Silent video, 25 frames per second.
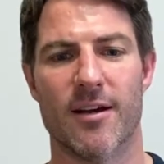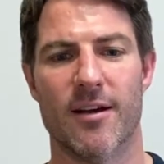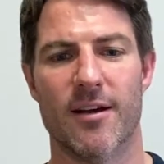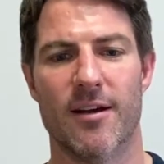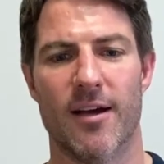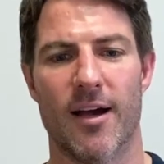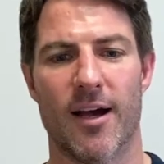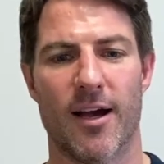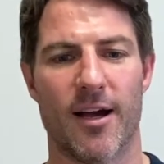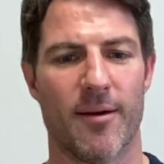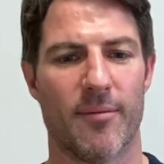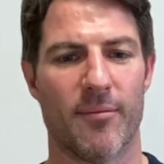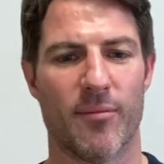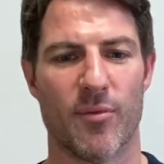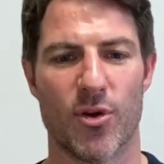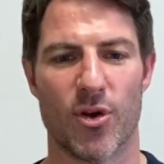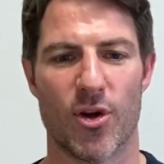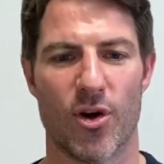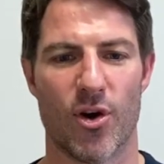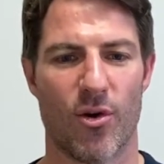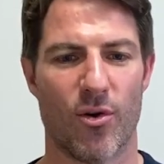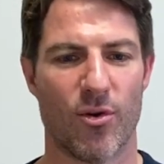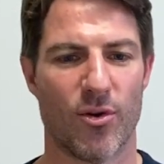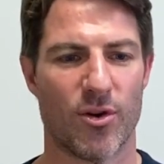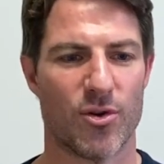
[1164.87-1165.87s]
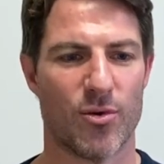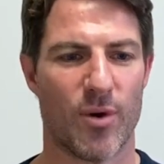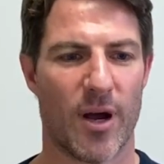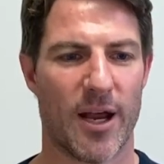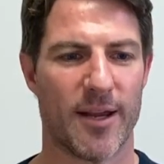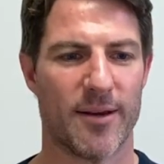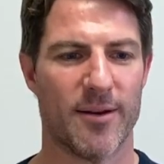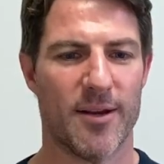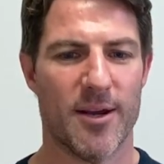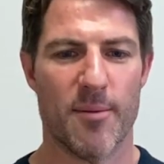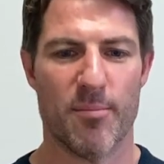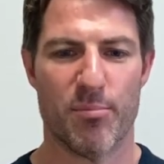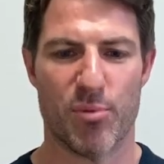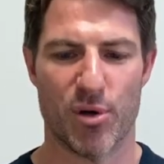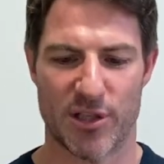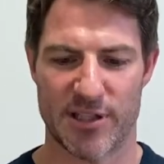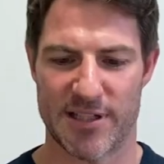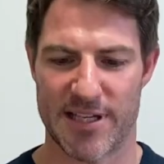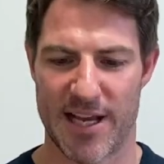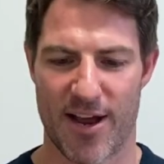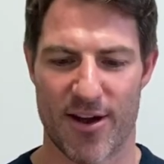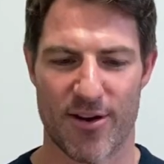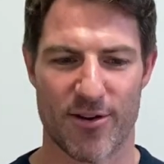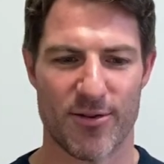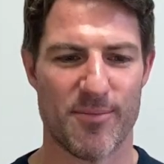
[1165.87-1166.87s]
Do I put
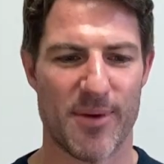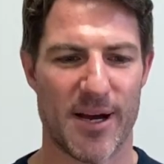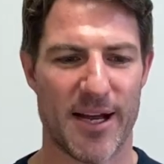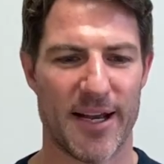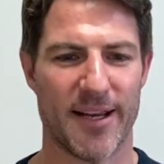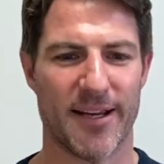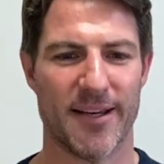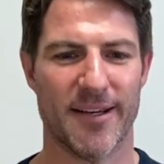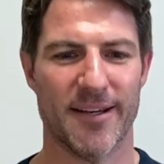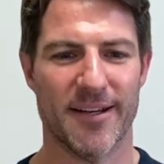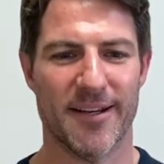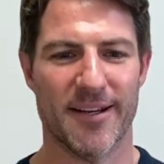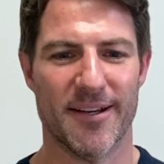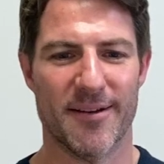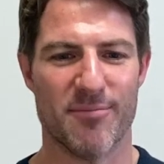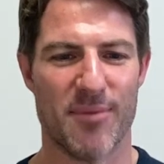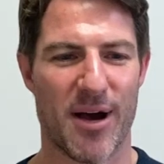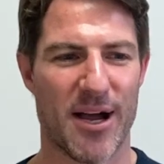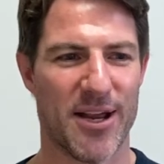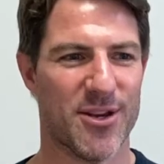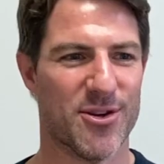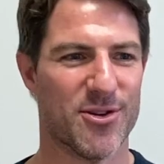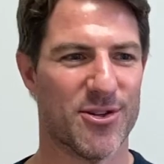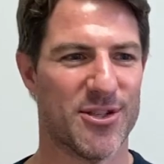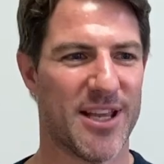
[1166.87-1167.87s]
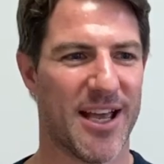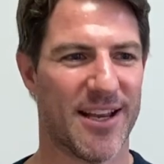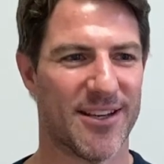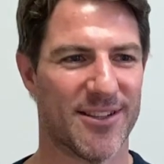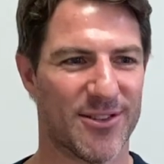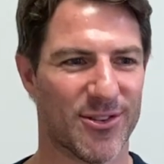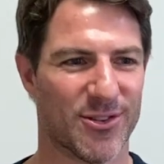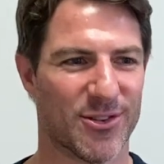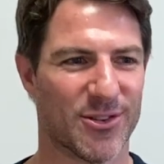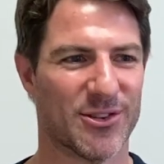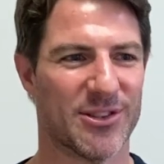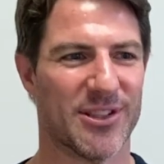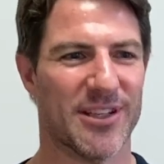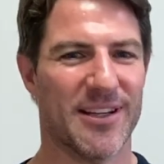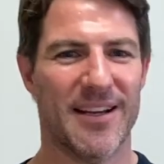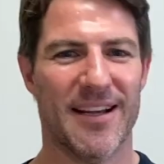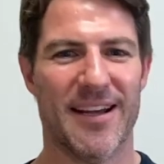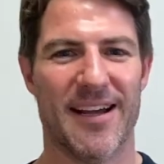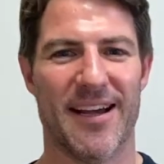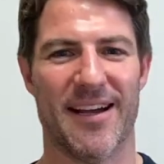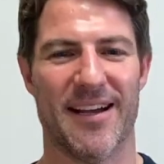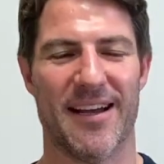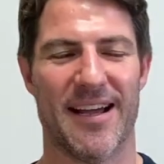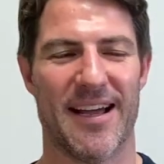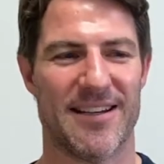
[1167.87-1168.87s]
down my utensils
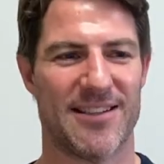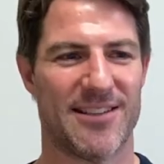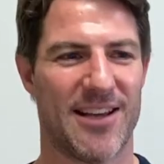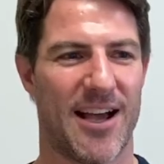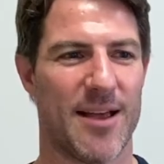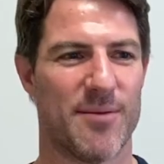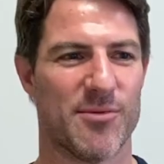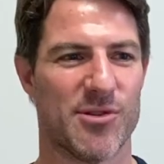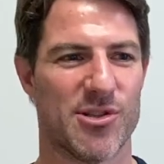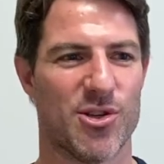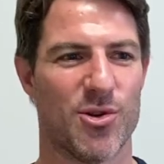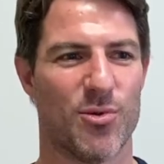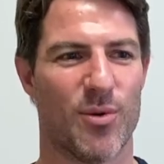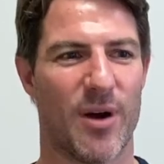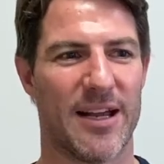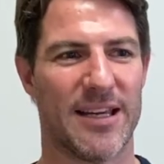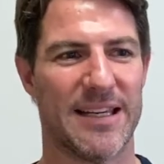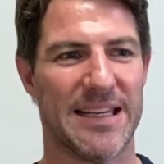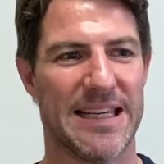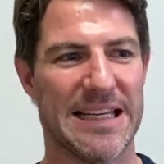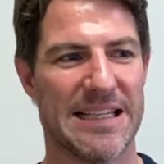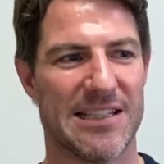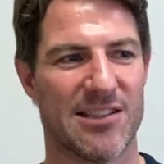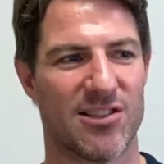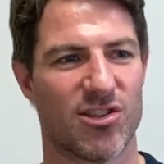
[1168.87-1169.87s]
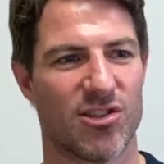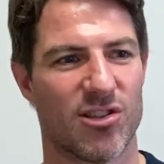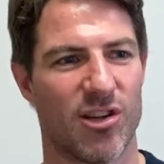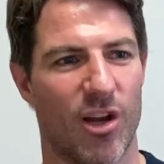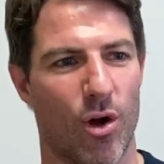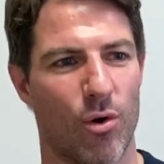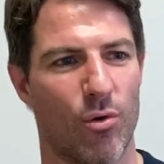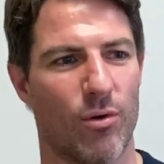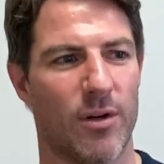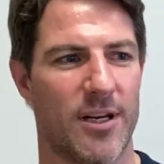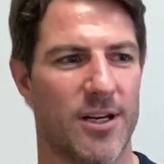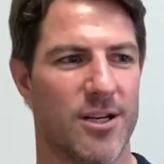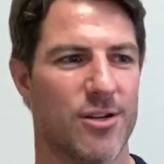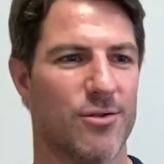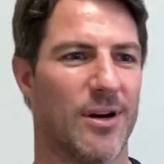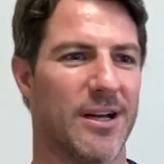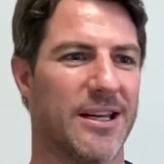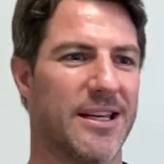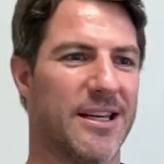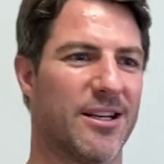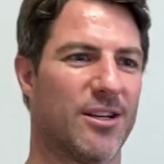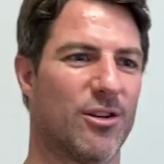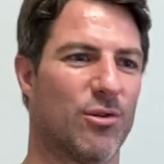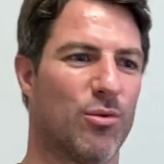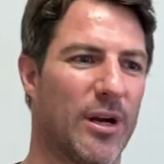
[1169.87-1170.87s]
at times? Do I eat slowly? Do I
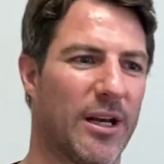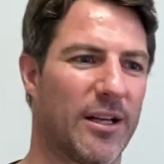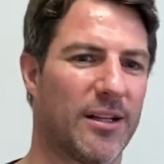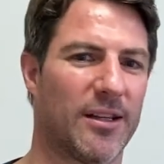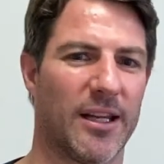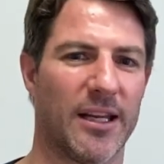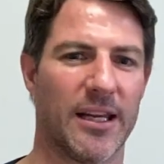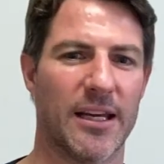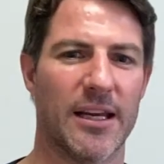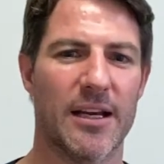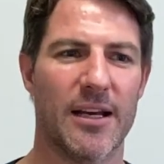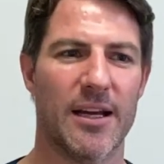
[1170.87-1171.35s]
eat quickly?